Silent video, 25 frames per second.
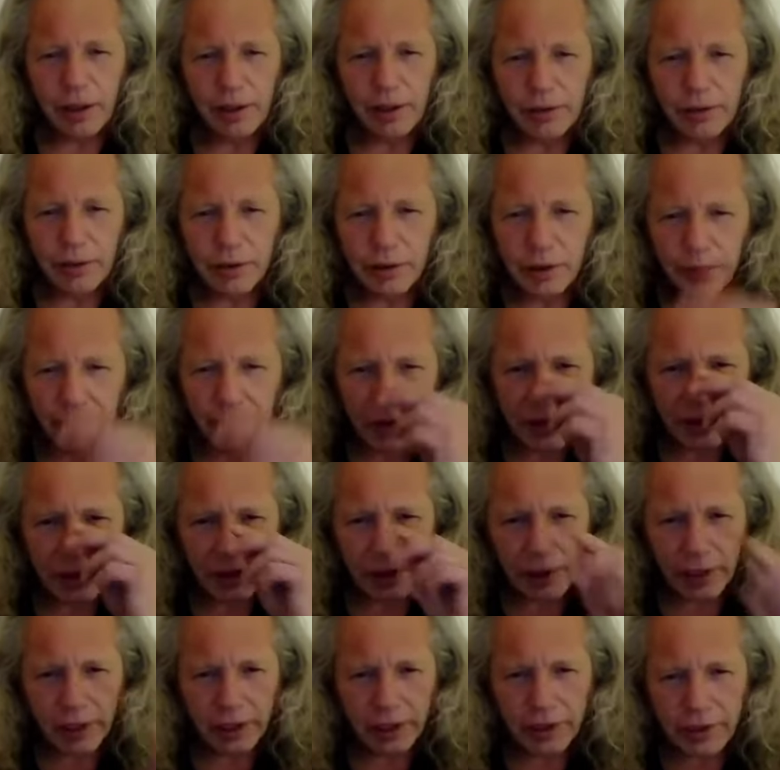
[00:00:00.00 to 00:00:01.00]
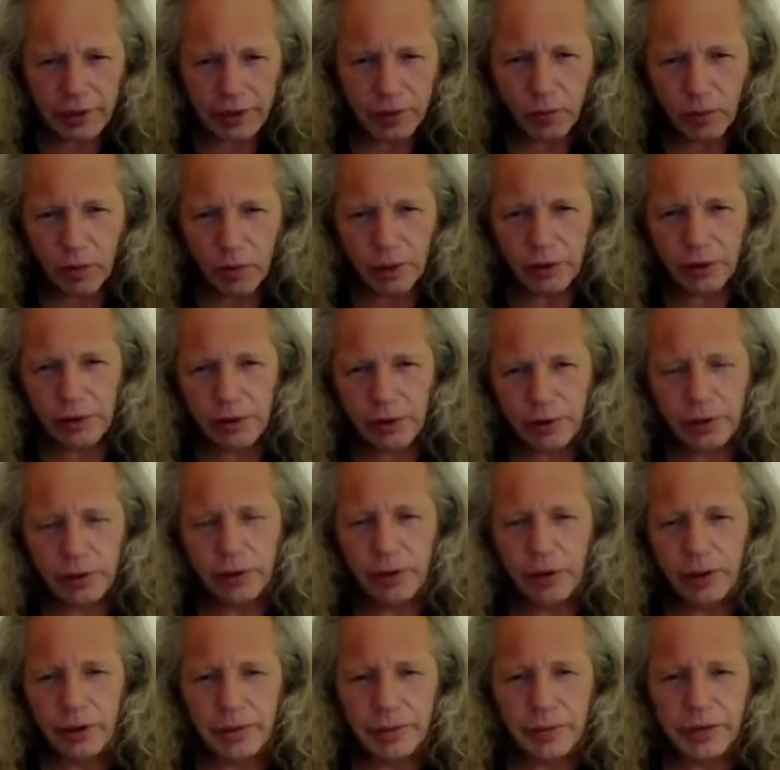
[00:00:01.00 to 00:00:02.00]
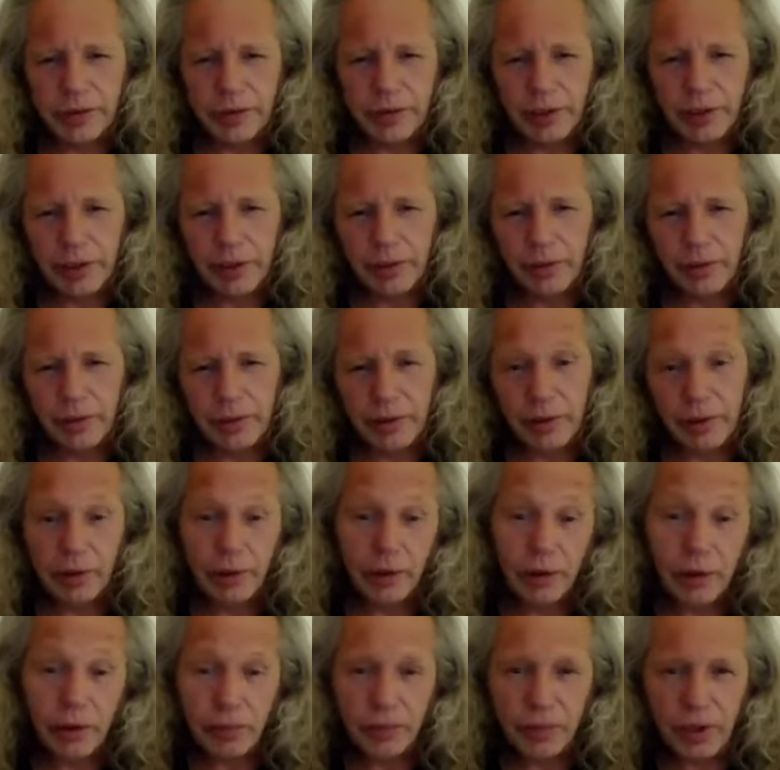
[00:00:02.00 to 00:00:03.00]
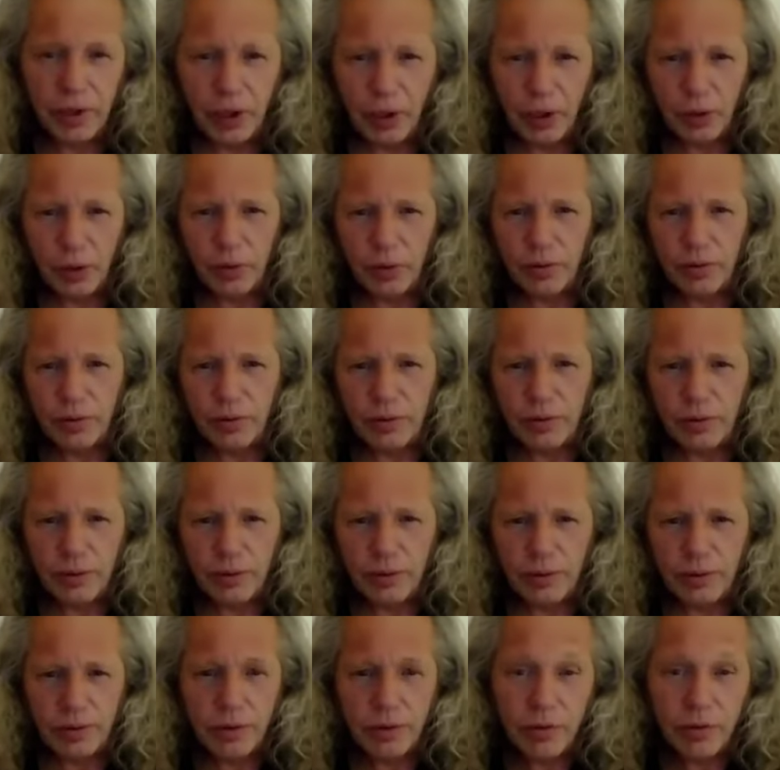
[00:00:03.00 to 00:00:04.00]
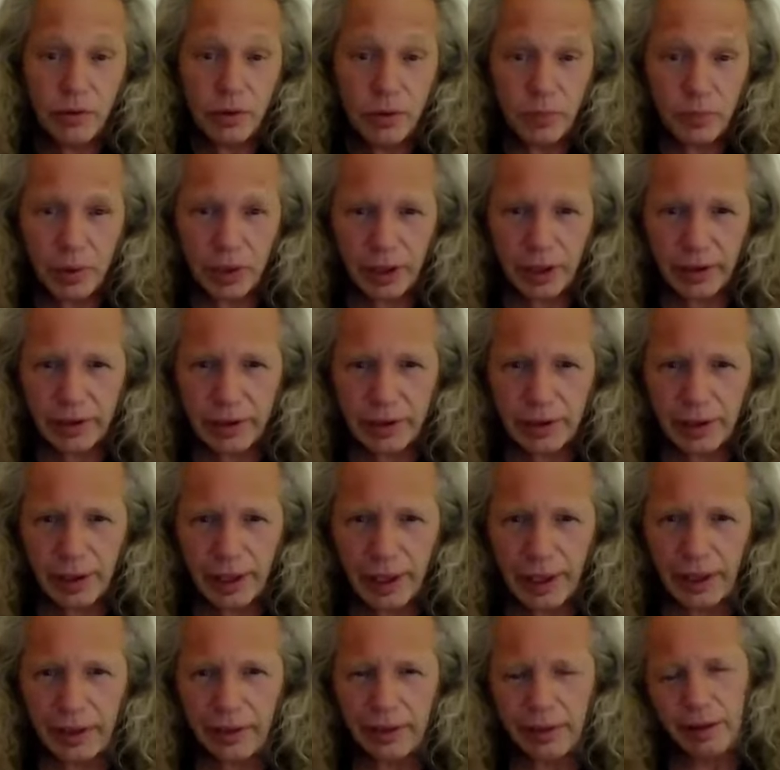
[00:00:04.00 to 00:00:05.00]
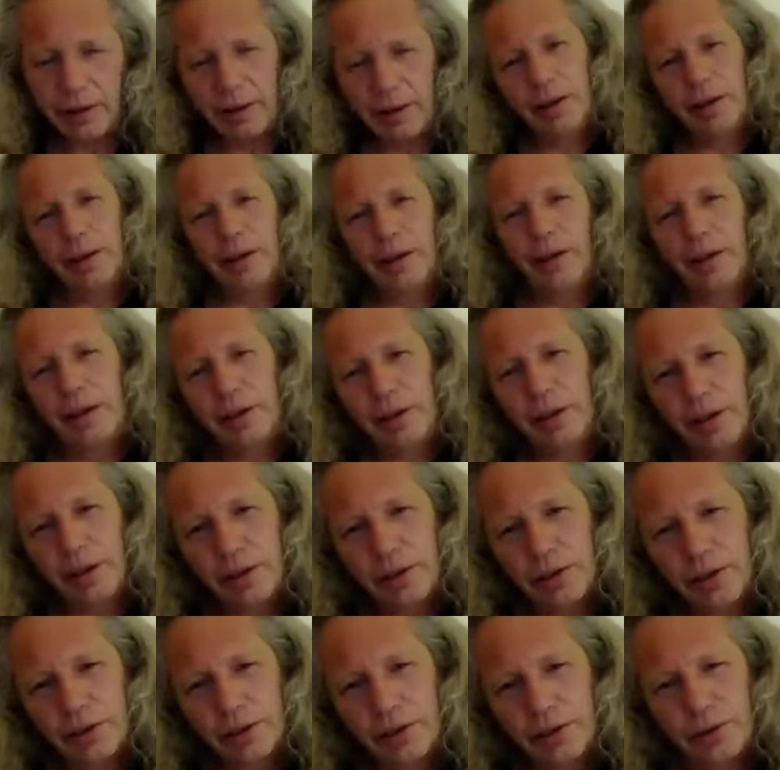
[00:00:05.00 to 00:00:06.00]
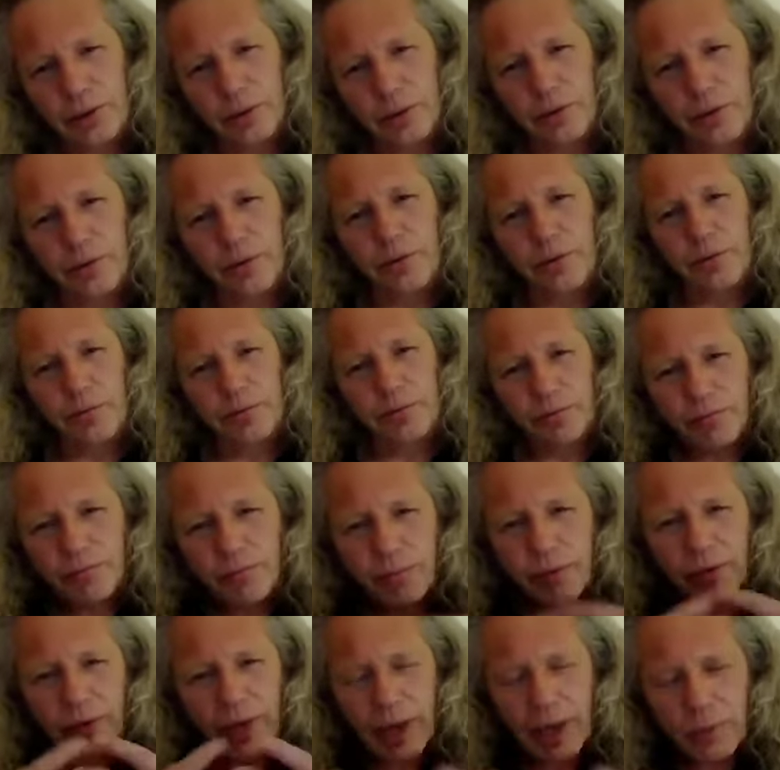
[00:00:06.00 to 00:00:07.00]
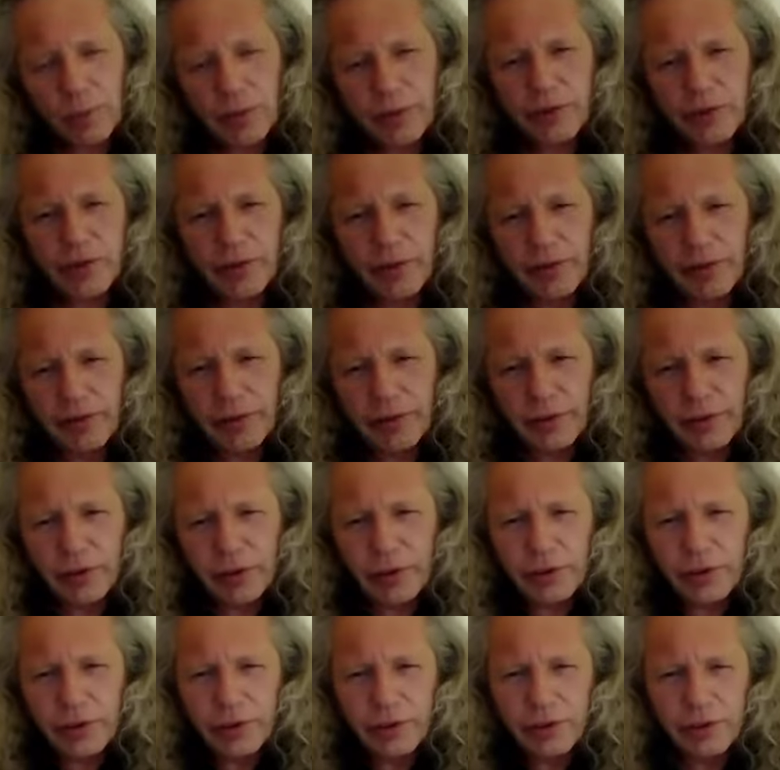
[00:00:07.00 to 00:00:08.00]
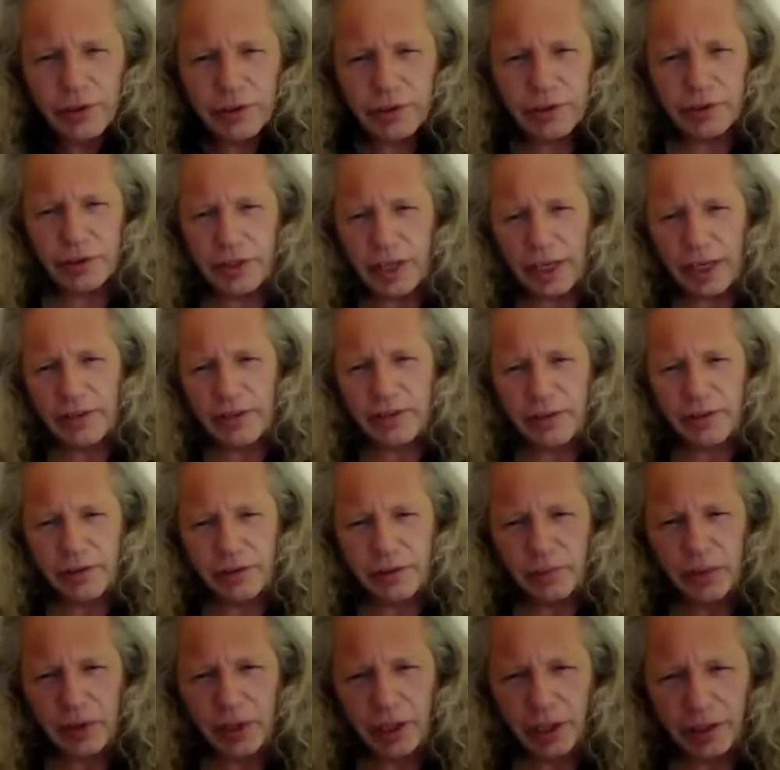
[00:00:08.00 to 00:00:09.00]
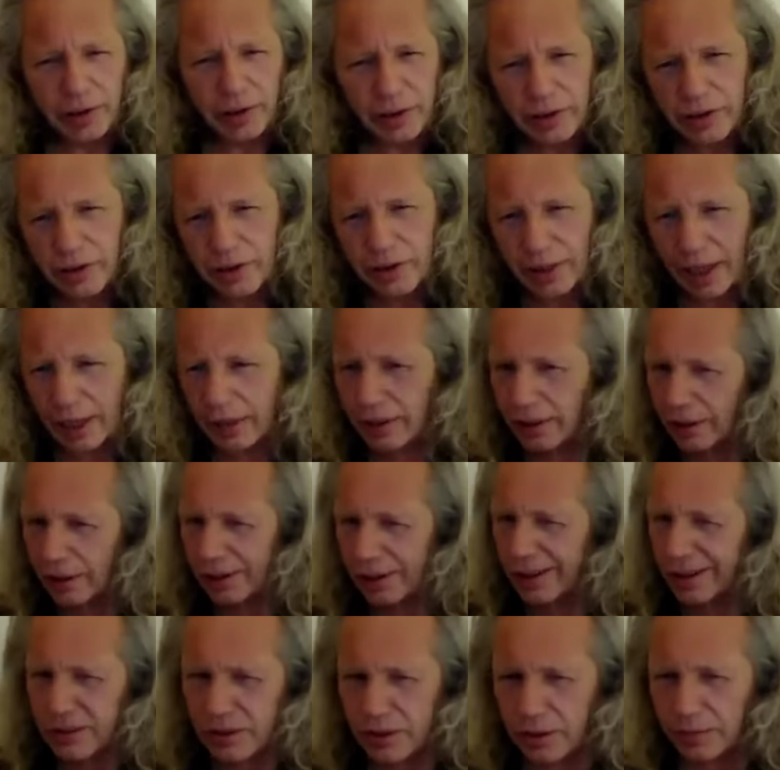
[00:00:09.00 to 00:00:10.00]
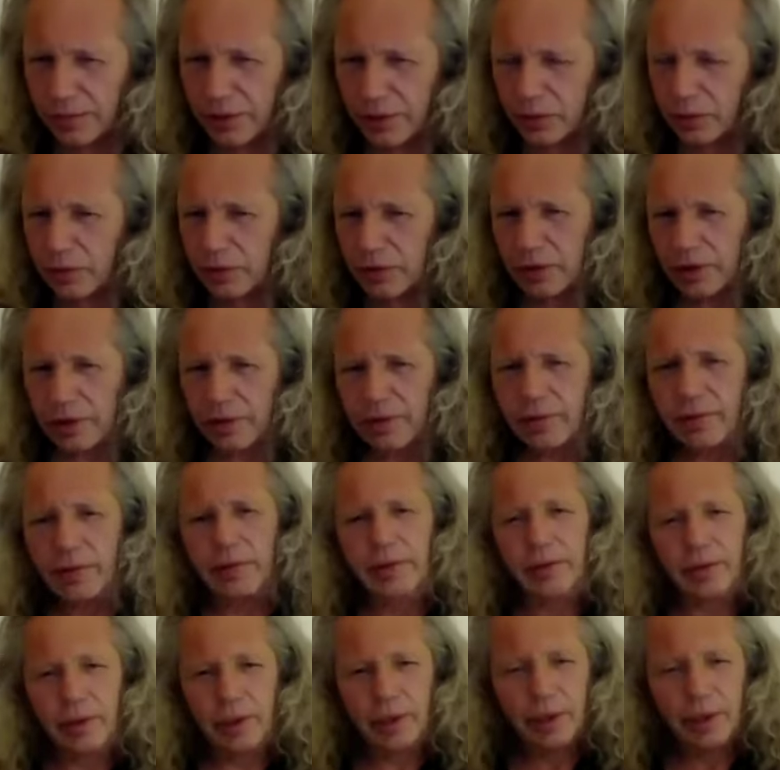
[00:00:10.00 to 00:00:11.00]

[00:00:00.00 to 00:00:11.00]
And something said, "He's the one who you're going to be sitting with." And lo and behold, she picked this lad. So that was the first sense of me understanding that something was different.